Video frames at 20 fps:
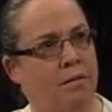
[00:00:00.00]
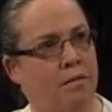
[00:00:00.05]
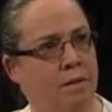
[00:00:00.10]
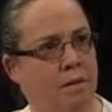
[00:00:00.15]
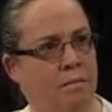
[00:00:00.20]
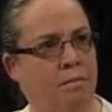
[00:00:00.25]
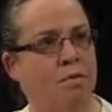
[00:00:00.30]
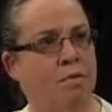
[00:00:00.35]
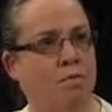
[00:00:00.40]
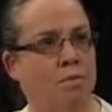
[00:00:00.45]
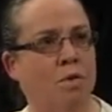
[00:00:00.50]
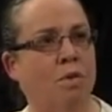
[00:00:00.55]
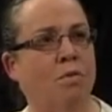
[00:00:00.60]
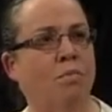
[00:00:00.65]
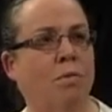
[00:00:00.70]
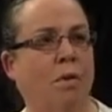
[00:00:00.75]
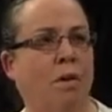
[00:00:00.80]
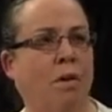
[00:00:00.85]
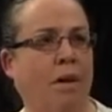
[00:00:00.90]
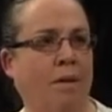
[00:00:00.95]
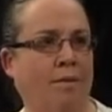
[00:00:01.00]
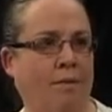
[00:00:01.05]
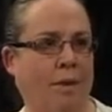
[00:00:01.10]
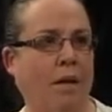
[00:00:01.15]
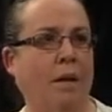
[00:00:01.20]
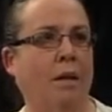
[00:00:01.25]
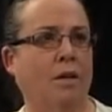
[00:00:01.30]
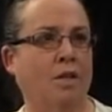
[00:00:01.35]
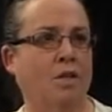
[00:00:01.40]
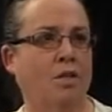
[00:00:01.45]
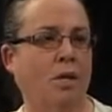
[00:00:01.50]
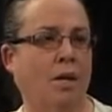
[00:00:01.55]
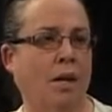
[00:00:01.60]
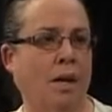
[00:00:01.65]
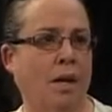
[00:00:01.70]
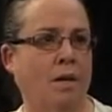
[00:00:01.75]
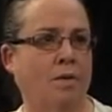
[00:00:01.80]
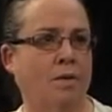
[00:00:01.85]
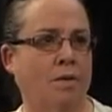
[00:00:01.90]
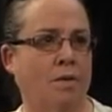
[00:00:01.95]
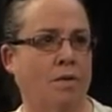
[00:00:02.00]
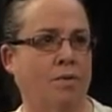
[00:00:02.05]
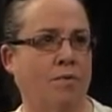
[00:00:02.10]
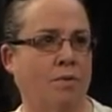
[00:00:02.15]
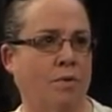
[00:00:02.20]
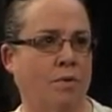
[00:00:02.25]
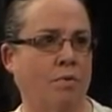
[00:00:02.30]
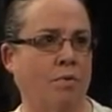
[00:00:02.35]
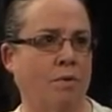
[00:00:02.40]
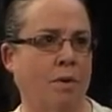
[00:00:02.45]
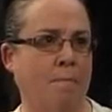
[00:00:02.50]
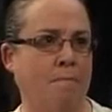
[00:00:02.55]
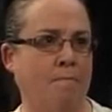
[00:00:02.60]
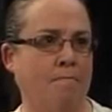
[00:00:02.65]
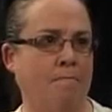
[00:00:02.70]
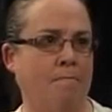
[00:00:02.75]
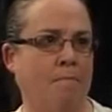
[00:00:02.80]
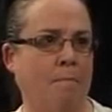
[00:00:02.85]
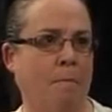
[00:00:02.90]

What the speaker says: it was worthwhile having English classes for